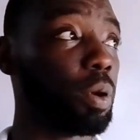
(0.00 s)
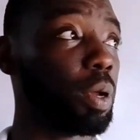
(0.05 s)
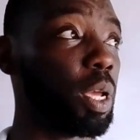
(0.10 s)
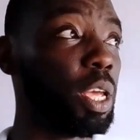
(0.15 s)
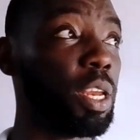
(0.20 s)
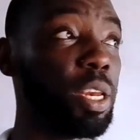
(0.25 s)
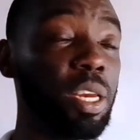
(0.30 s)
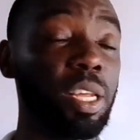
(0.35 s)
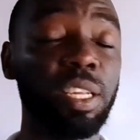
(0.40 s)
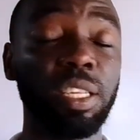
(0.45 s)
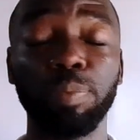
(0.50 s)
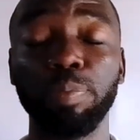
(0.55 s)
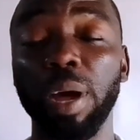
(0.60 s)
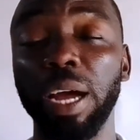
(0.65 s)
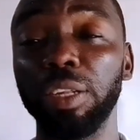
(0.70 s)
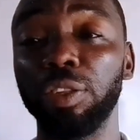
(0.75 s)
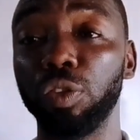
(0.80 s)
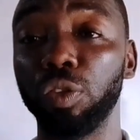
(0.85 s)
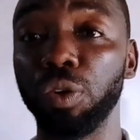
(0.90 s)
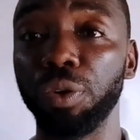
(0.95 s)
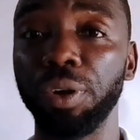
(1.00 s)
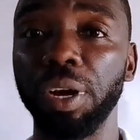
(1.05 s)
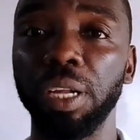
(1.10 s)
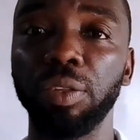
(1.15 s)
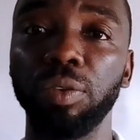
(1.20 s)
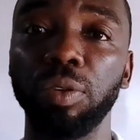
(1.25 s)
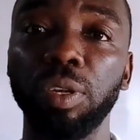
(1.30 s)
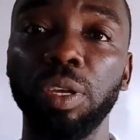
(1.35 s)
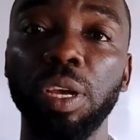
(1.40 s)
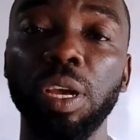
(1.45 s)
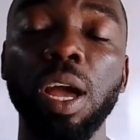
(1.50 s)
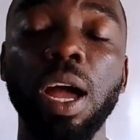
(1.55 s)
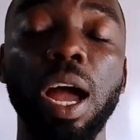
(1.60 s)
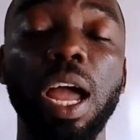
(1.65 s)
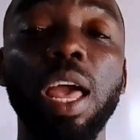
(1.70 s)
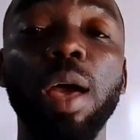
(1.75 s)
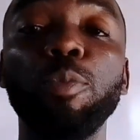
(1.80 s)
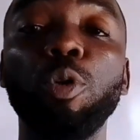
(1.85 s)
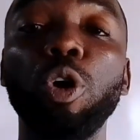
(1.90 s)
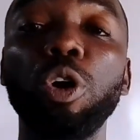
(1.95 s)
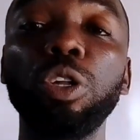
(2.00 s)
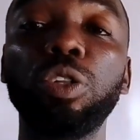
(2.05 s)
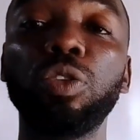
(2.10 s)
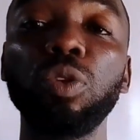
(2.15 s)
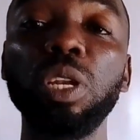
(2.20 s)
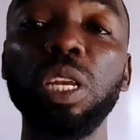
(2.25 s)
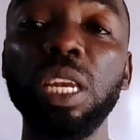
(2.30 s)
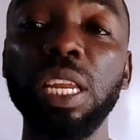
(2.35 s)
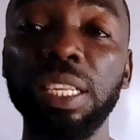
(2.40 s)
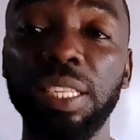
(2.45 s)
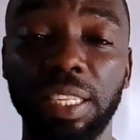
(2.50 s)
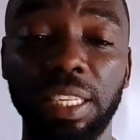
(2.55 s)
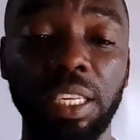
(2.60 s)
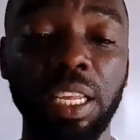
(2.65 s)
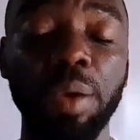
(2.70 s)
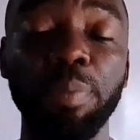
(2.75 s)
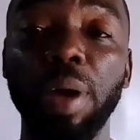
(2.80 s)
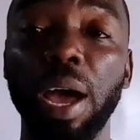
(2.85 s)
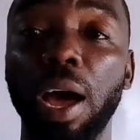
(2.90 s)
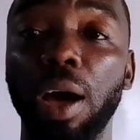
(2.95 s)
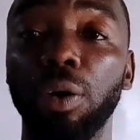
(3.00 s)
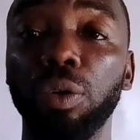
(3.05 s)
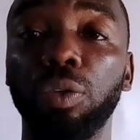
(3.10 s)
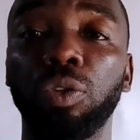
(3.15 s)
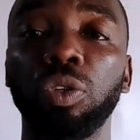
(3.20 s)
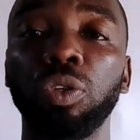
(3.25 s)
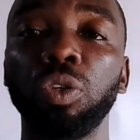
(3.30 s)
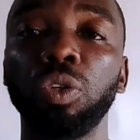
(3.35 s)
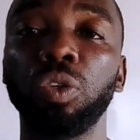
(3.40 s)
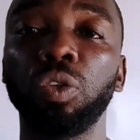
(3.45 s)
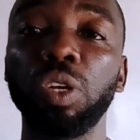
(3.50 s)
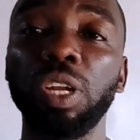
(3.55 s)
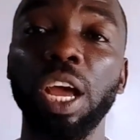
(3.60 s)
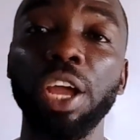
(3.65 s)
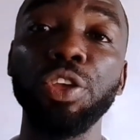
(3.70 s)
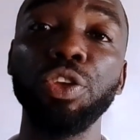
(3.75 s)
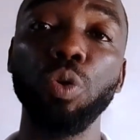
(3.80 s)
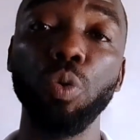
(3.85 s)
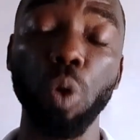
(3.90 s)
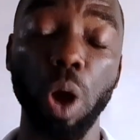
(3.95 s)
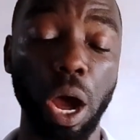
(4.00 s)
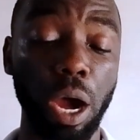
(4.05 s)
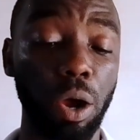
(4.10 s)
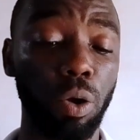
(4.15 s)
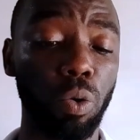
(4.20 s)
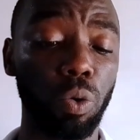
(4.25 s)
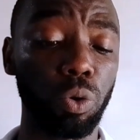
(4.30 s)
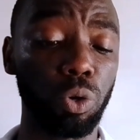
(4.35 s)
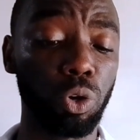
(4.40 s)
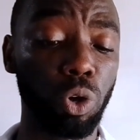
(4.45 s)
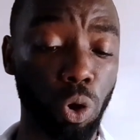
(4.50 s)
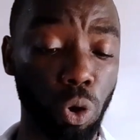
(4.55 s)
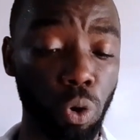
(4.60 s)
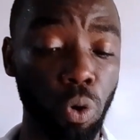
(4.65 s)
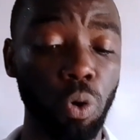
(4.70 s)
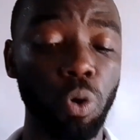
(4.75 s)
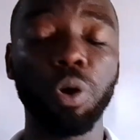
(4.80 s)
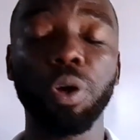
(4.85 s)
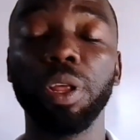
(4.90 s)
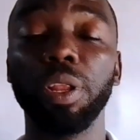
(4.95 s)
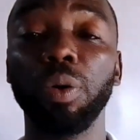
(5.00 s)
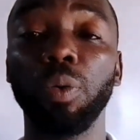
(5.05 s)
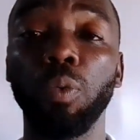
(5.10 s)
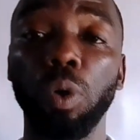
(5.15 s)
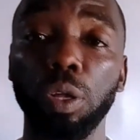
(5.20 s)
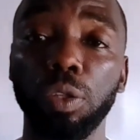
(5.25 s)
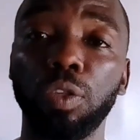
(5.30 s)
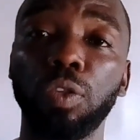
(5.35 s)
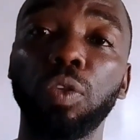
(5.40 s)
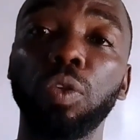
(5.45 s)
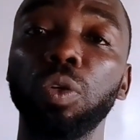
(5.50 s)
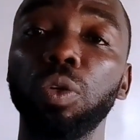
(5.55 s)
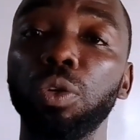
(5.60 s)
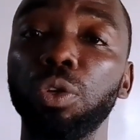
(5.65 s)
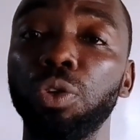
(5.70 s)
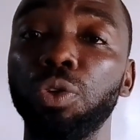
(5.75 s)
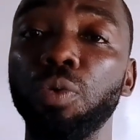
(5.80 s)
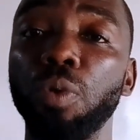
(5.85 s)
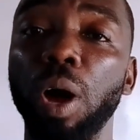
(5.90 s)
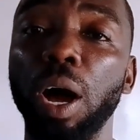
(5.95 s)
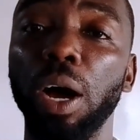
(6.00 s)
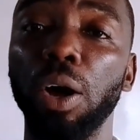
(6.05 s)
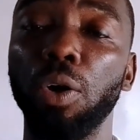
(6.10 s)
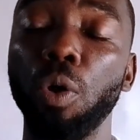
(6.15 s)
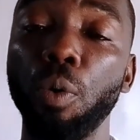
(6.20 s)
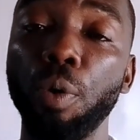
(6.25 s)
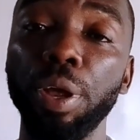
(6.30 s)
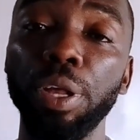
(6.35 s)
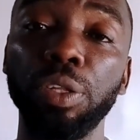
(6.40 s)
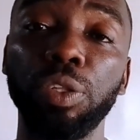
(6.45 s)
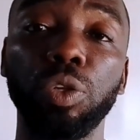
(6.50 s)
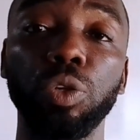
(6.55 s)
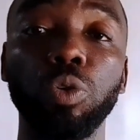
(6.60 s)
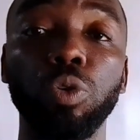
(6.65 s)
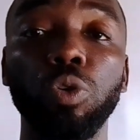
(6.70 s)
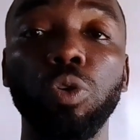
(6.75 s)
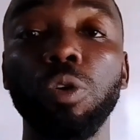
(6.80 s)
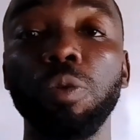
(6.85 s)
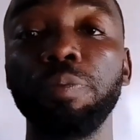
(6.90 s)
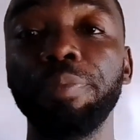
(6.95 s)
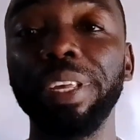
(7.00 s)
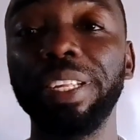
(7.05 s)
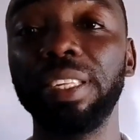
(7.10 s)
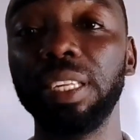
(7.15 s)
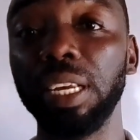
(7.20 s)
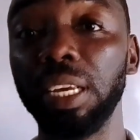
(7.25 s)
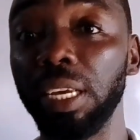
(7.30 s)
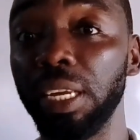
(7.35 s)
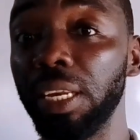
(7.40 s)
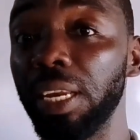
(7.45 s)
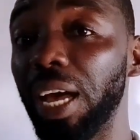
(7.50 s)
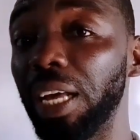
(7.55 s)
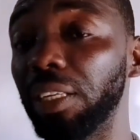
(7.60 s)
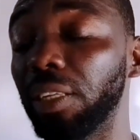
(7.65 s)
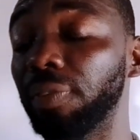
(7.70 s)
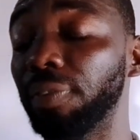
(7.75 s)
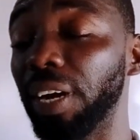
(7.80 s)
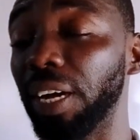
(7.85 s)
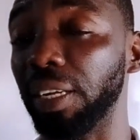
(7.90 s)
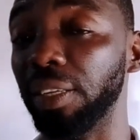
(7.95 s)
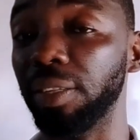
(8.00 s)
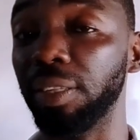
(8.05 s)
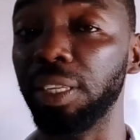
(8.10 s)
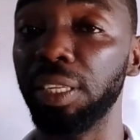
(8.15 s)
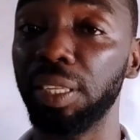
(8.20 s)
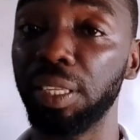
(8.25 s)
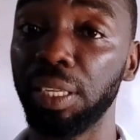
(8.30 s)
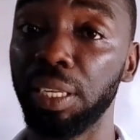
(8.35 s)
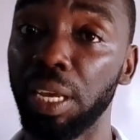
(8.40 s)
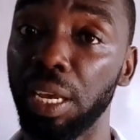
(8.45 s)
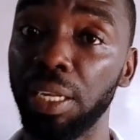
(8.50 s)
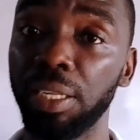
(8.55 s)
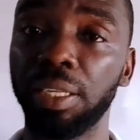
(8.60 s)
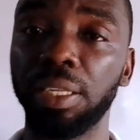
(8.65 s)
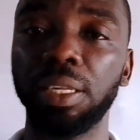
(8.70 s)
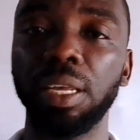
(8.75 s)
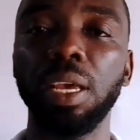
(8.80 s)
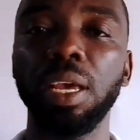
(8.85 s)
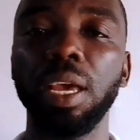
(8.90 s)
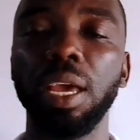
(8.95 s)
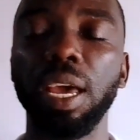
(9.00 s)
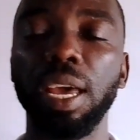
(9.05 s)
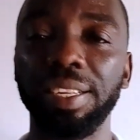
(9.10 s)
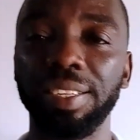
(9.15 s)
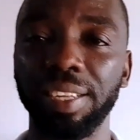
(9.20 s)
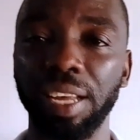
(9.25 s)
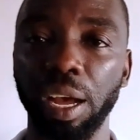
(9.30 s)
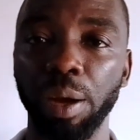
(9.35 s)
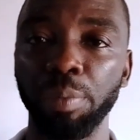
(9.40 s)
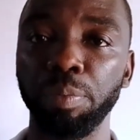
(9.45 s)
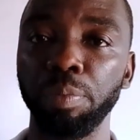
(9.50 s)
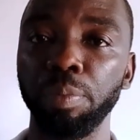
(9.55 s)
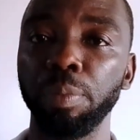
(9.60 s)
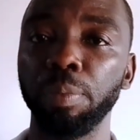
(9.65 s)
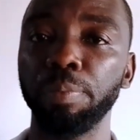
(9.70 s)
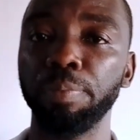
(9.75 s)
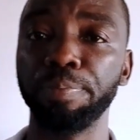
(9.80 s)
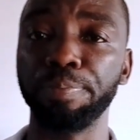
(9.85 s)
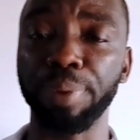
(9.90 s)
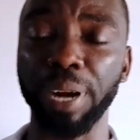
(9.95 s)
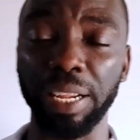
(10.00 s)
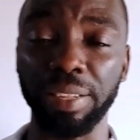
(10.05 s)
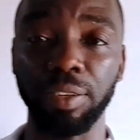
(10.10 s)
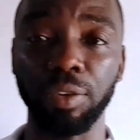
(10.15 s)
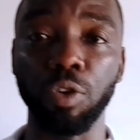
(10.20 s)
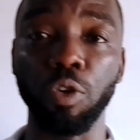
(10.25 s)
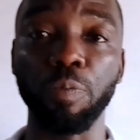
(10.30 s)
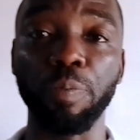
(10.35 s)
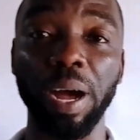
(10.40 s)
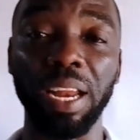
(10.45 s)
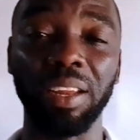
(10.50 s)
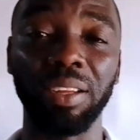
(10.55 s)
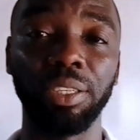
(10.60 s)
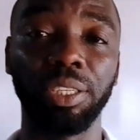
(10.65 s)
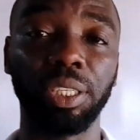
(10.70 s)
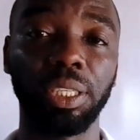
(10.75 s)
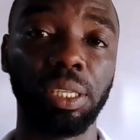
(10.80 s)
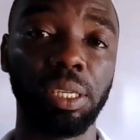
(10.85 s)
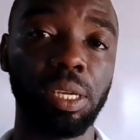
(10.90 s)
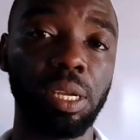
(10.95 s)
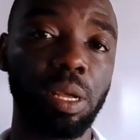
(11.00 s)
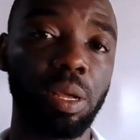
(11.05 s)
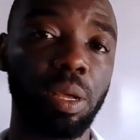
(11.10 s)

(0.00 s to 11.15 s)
in this my tutorial today, I am going to list them out so that you will know what you are going to be seeing as far as this year's exam practical biology